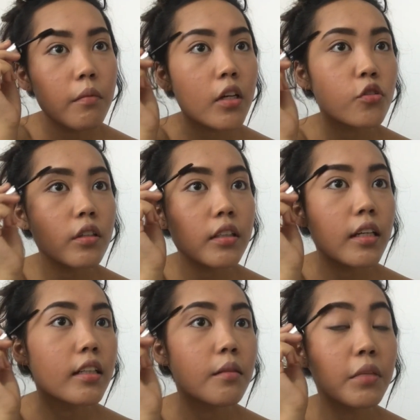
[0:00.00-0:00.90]
make sure
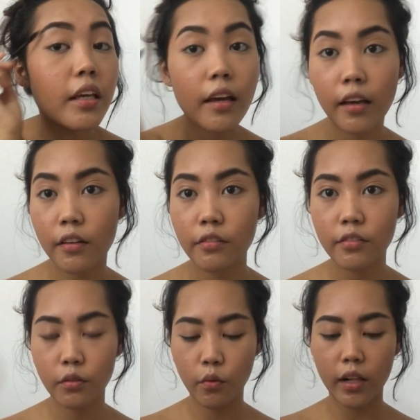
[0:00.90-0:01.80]
that they behave
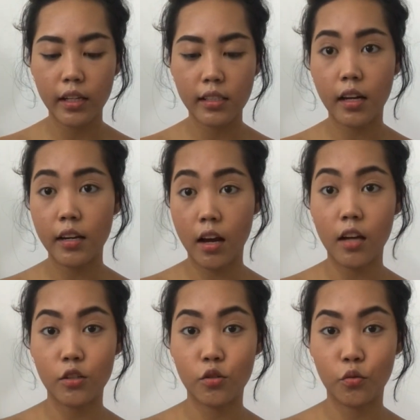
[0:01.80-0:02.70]
while I study
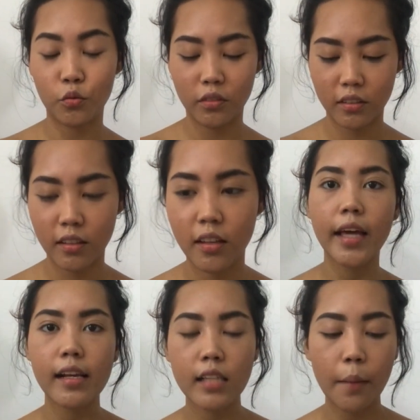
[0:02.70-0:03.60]
hard in school.
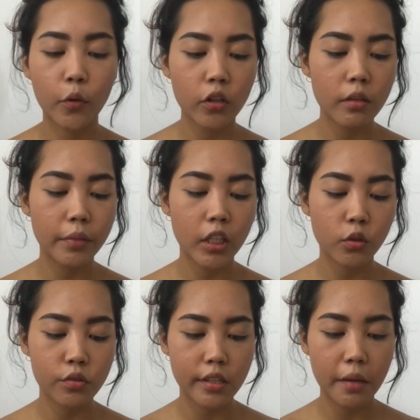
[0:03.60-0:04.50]
Next, I'm going to be
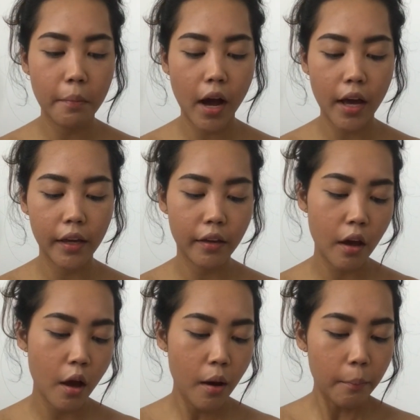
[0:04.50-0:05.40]
using my
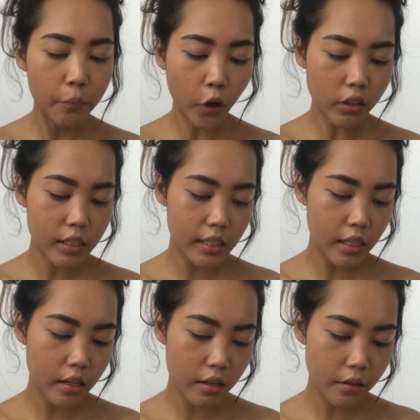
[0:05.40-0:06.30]

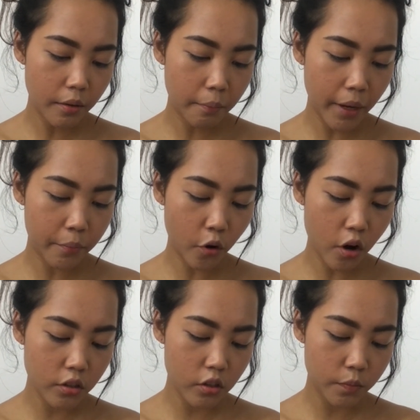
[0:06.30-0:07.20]
bronzer, my
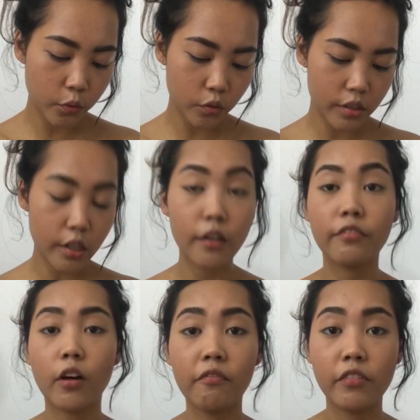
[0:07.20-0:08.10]
bronze booster
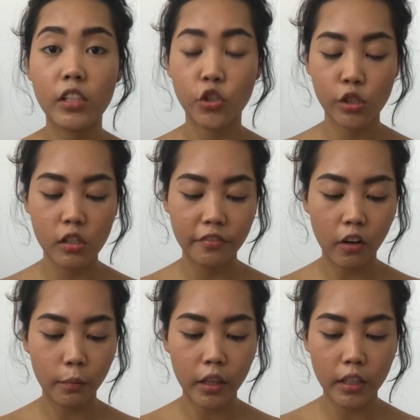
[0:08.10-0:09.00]
from Physicians
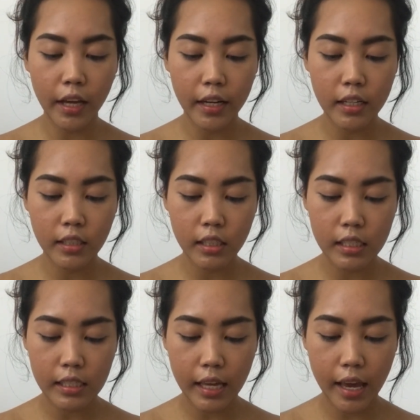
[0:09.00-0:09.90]
Formula, and this
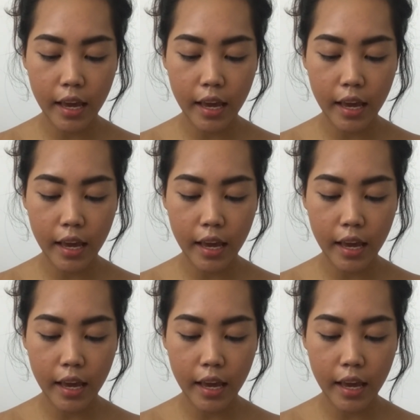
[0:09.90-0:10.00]
is